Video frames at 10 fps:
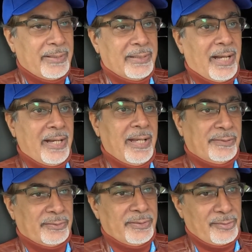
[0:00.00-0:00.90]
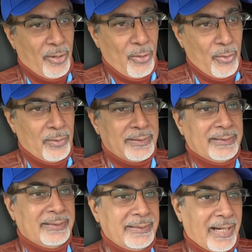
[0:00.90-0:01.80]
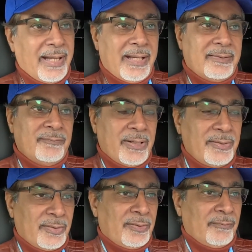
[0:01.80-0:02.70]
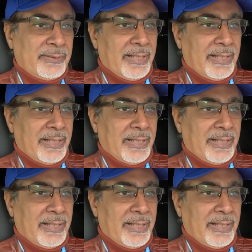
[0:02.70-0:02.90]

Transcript: and then the iX on its own, and then the iX versions of the